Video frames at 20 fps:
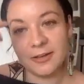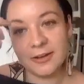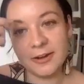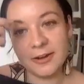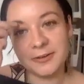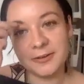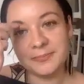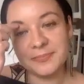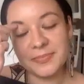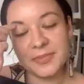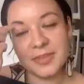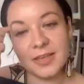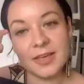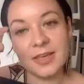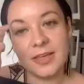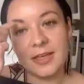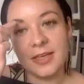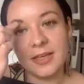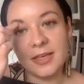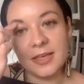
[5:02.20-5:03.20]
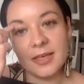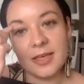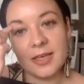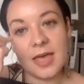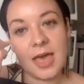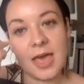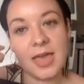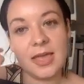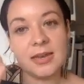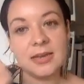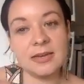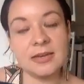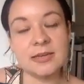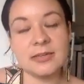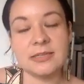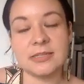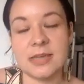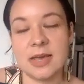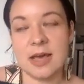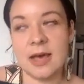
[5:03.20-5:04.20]
her.
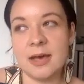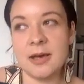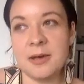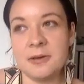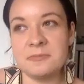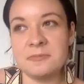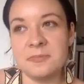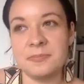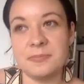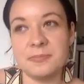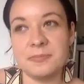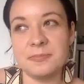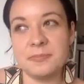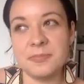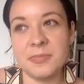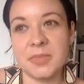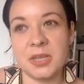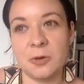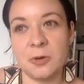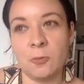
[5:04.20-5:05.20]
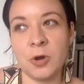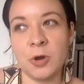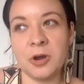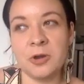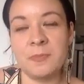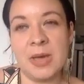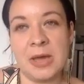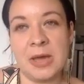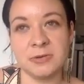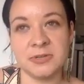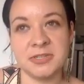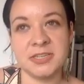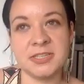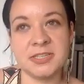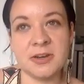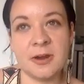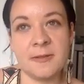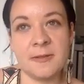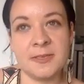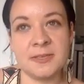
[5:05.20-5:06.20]
And we're about to
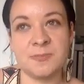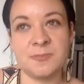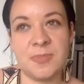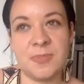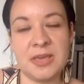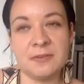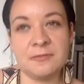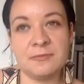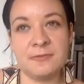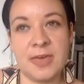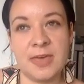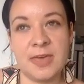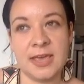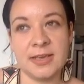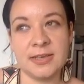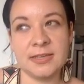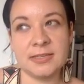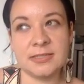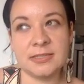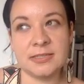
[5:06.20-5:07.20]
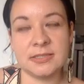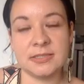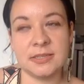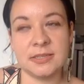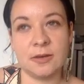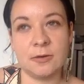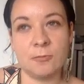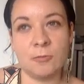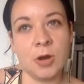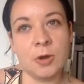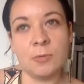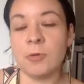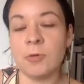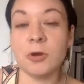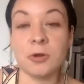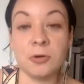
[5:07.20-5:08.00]
start this big phase where we're